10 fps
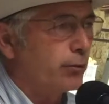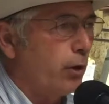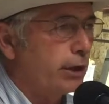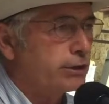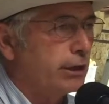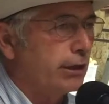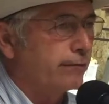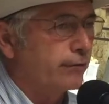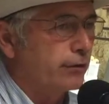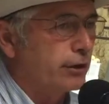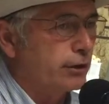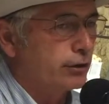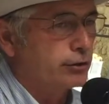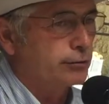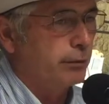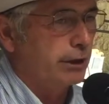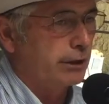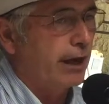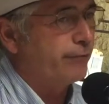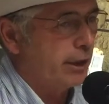been watching it for years,
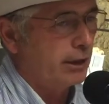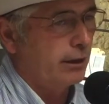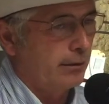but I've been